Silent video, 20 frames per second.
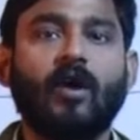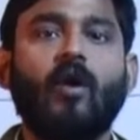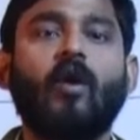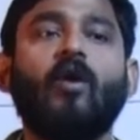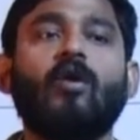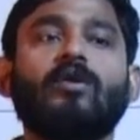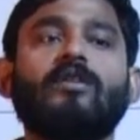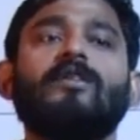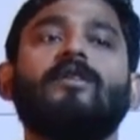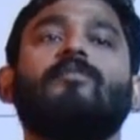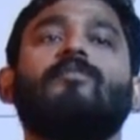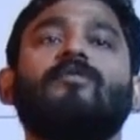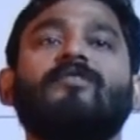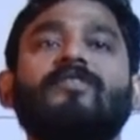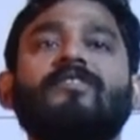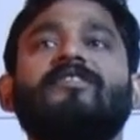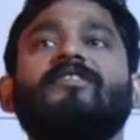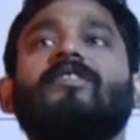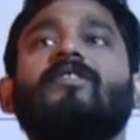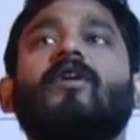or the
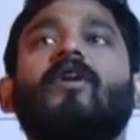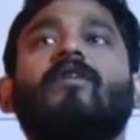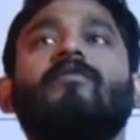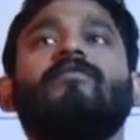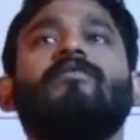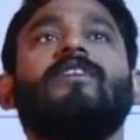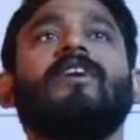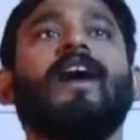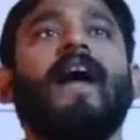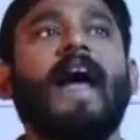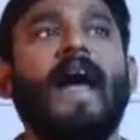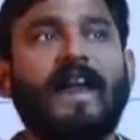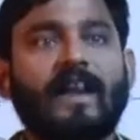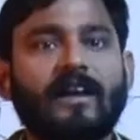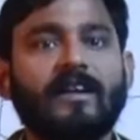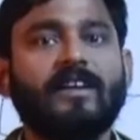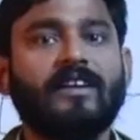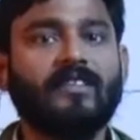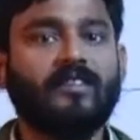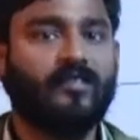position of the
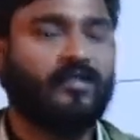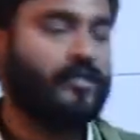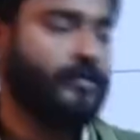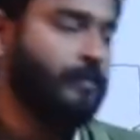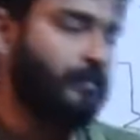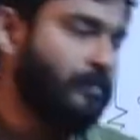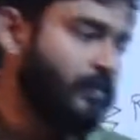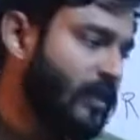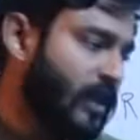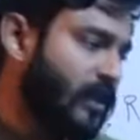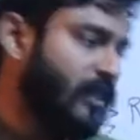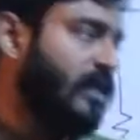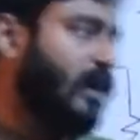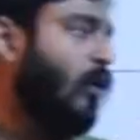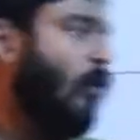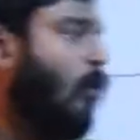analyst, the